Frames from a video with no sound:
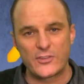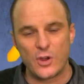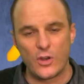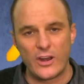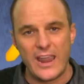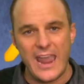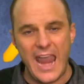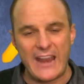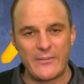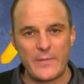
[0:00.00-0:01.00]
shoulder.
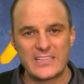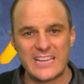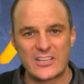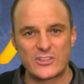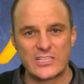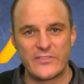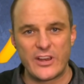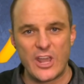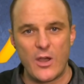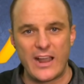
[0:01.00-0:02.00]
And if you missed yesterday's
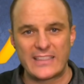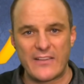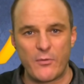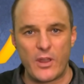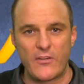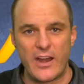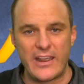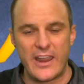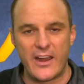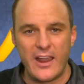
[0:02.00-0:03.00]
video, I got that for you right
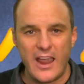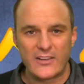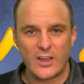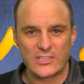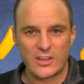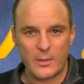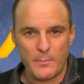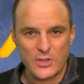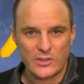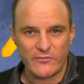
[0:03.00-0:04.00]
here. Toss another
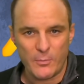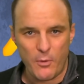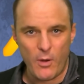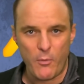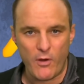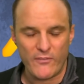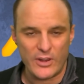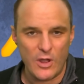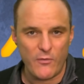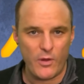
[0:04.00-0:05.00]
Michigan Football Report
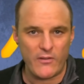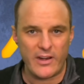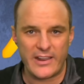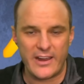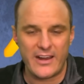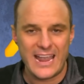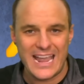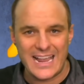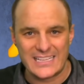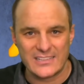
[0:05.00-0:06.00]
video for you right here.
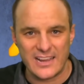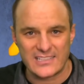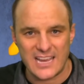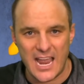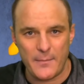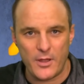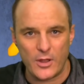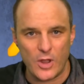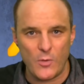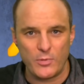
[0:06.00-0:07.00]
Until next time, go